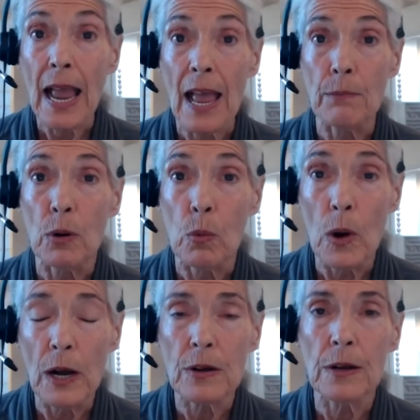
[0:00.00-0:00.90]
am a
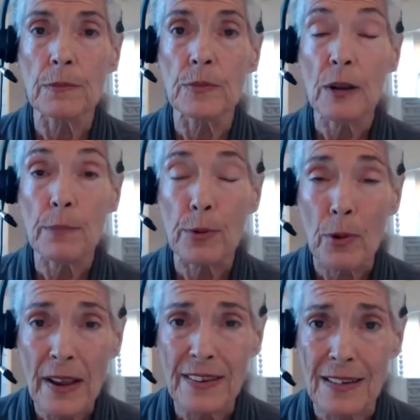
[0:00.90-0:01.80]
welcomed
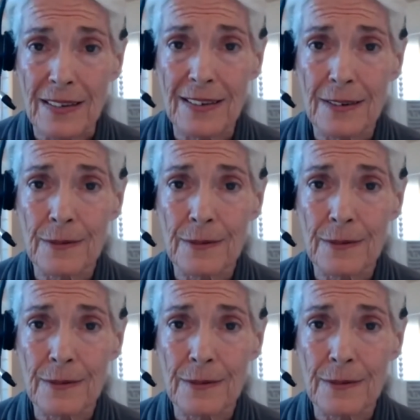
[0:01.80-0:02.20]
presence.